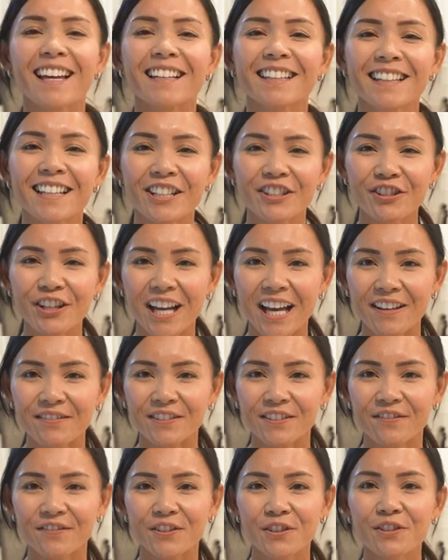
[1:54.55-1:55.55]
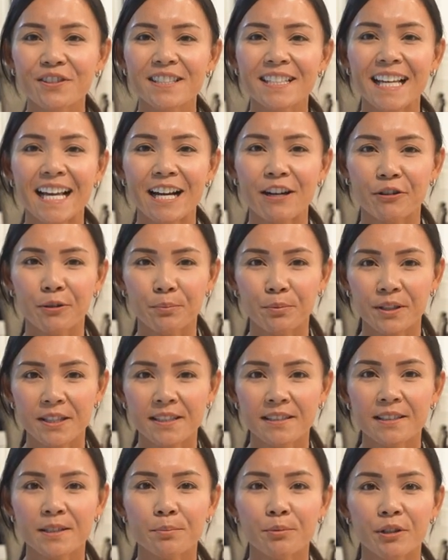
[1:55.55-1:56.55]
And there you have it folks, our
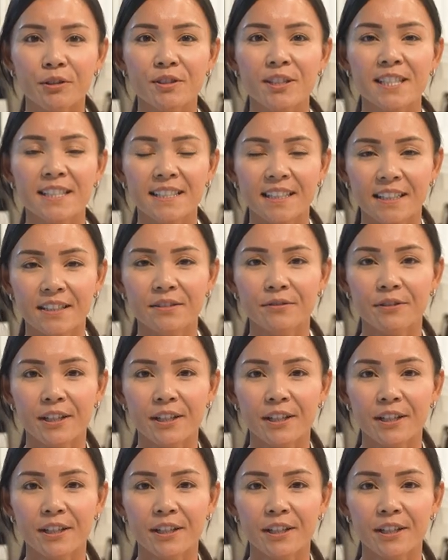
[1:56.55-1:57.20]
Brussels sprouts done